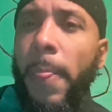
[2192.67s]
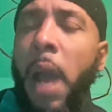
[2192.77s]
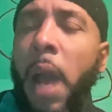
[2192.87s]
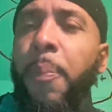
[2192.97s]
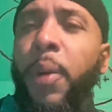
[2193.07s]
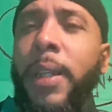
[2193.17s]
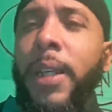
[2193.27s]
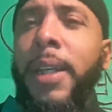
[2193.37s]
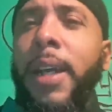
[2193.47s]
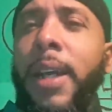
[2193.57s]
I'm putting
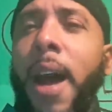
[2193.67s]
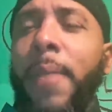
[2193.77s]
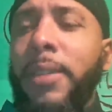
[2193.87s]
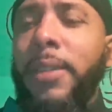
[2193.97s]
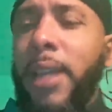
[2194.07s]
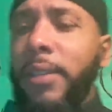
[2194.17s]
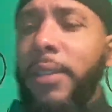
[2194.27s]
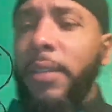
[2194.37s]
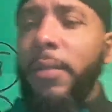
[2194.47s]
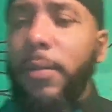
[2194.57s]
it in the comment
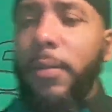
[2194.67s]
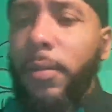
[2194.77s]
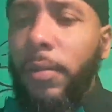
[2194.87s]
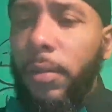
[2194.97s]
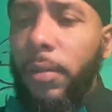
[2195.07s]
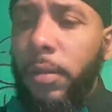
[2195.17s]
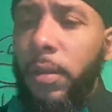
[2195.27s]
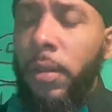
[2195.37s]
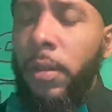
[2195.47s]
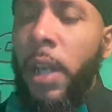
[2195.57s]
section.
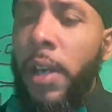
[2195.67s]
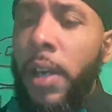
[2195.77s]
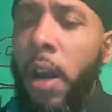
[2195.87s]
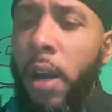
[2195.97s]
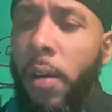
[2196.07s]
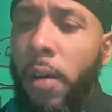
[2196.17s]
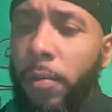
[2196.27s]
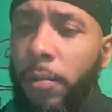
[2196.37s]
There y'all go.